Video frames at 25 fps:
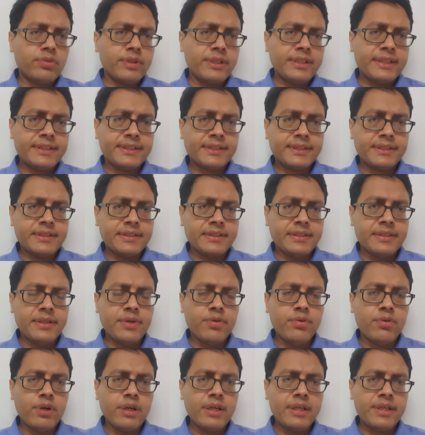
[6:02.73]
these
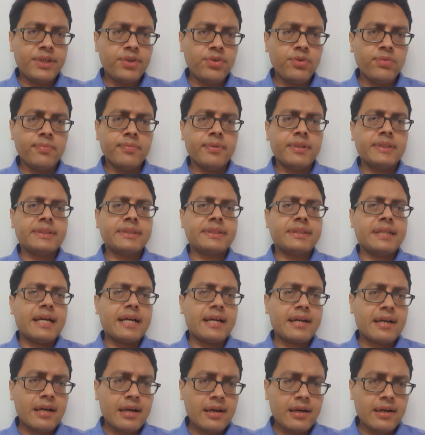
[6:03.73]
neural tumors,
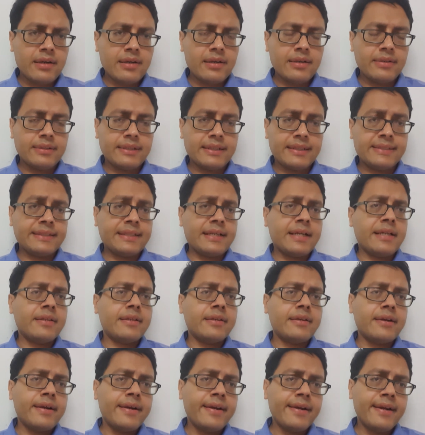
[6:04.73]
that are there is
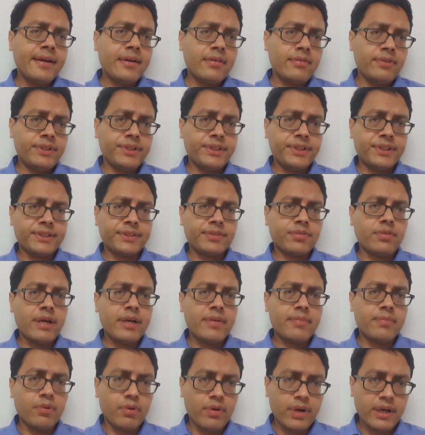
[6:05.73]
another area which is
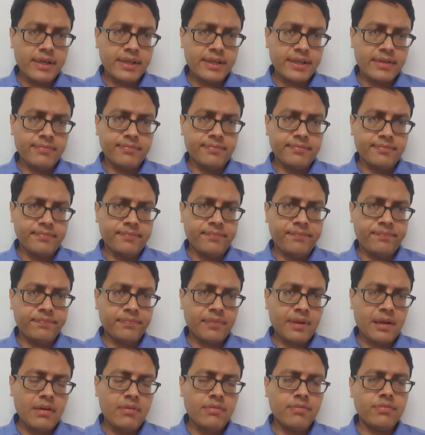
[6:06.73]
quite productive
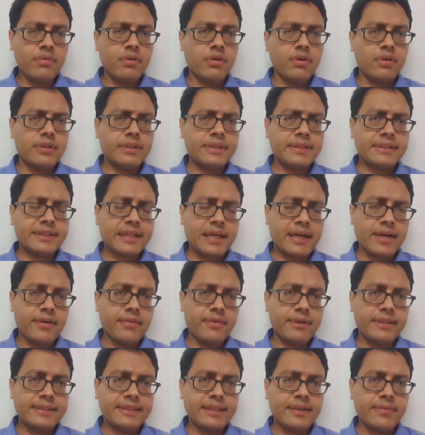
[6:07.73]
for this kind
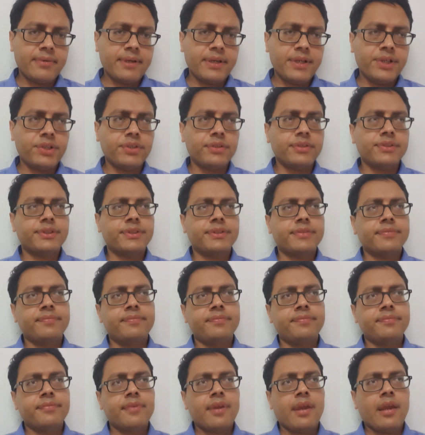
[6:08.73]
of examinations.
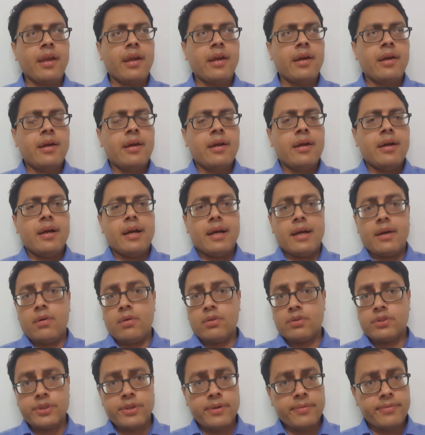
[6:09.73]
And
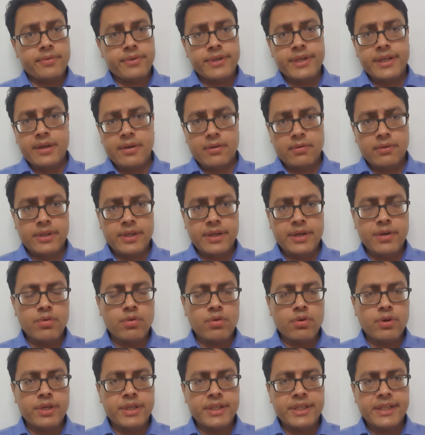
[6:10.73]
also you have to read out the
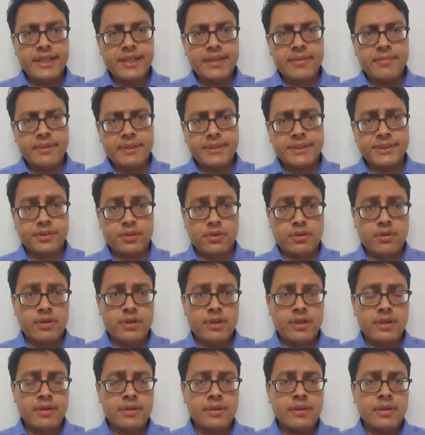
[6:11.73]
neurodegenerative
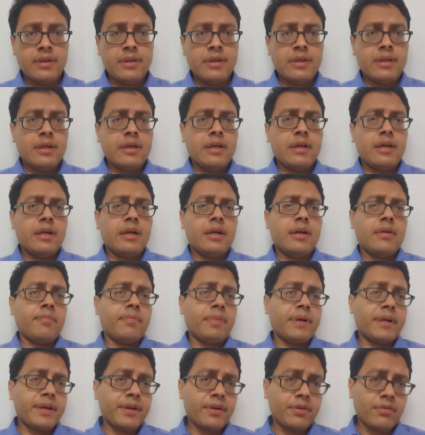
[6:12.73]
disorder, uh,
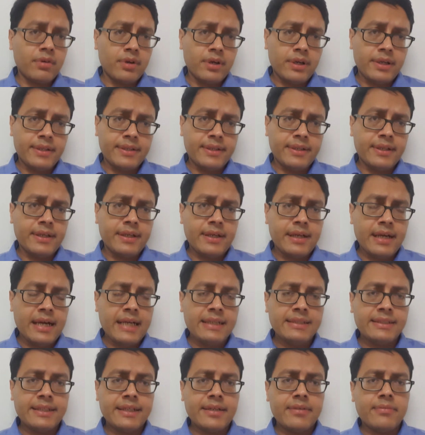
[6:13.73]
particularly the
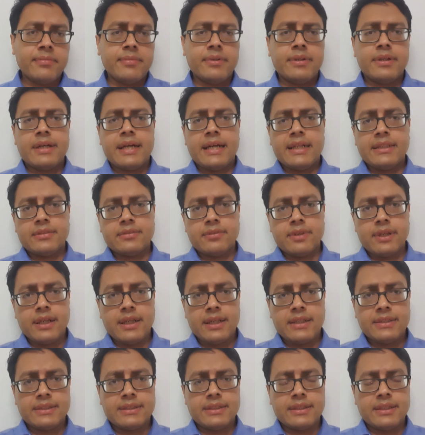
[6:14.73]
Alzheimer as well
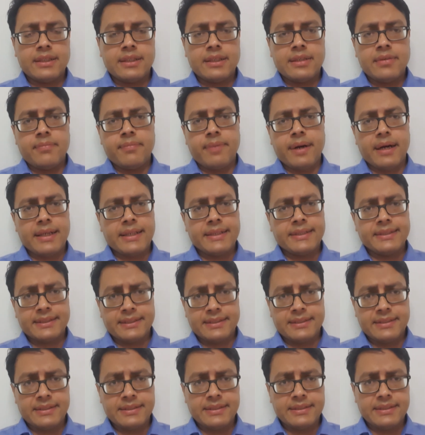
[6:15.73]
as the
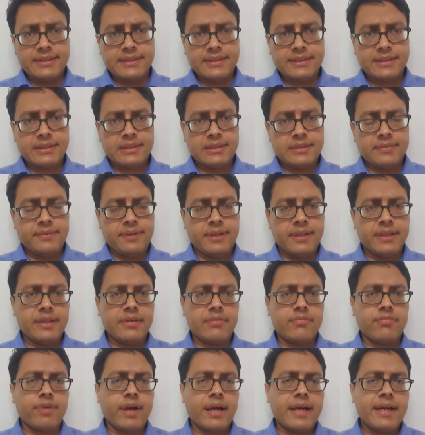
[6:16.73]
Parkinson disease and
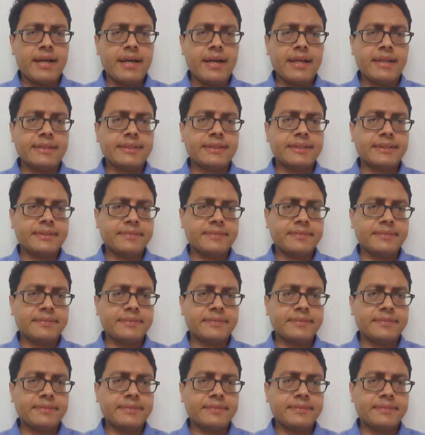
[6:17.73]
their findings.